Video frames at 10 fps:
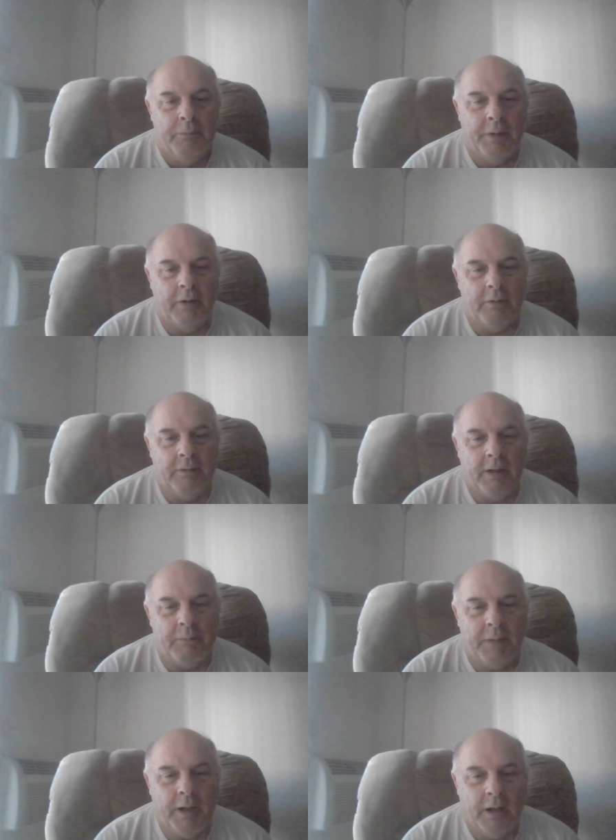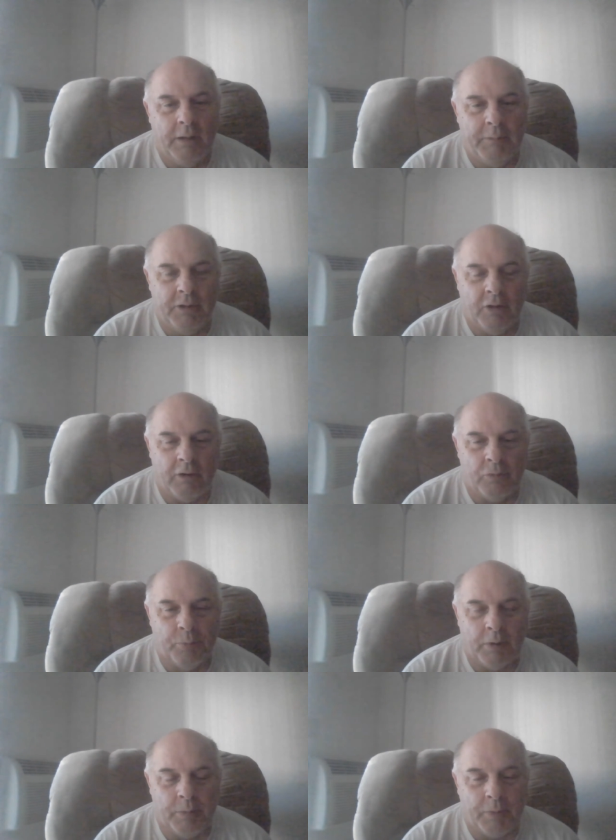But other than that, my my channel is
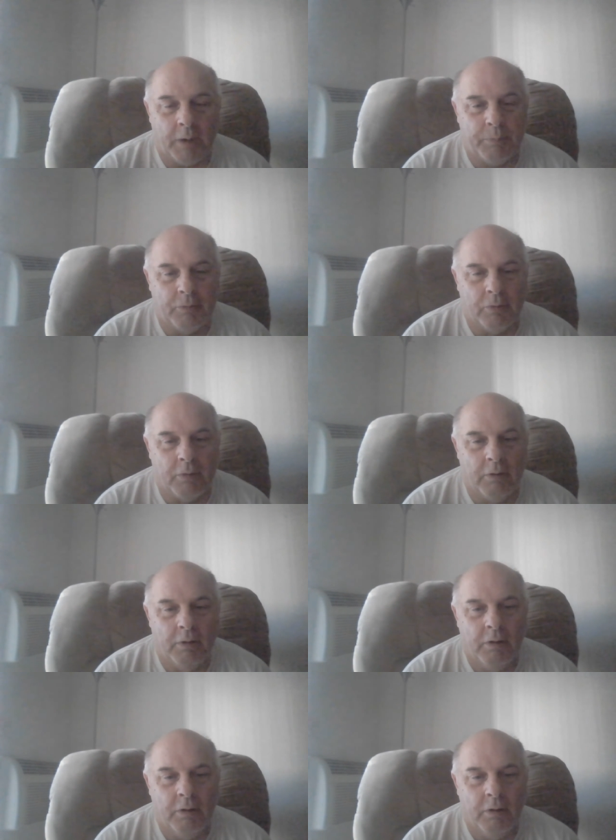pretty popular.